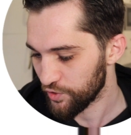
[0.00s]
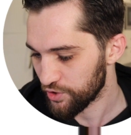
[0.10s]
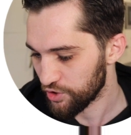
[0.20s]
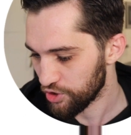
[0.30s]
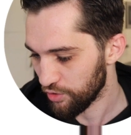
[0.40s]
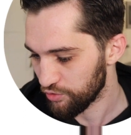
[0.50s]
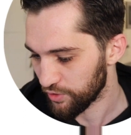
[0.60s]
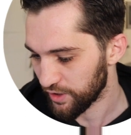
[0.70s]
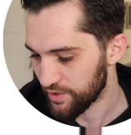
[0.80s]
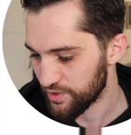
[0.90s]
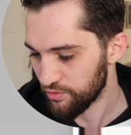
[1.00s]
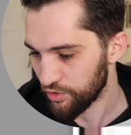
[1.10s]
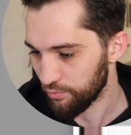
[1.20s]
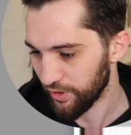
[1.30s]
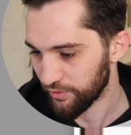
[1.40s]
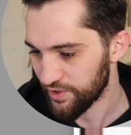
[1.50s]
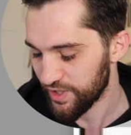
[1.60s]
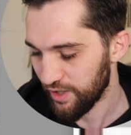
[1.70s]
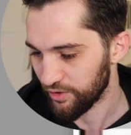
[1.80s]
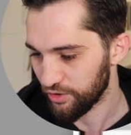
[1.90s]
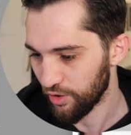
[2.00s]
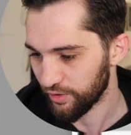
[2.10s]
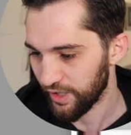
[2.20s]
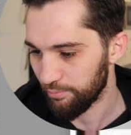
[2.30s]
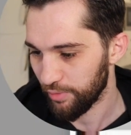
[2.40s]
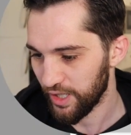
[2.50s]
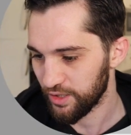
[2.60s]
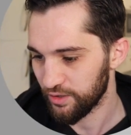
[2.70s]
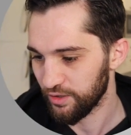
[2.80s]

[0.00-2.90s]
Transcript: just to show you again, so you can build this out in your own campaign,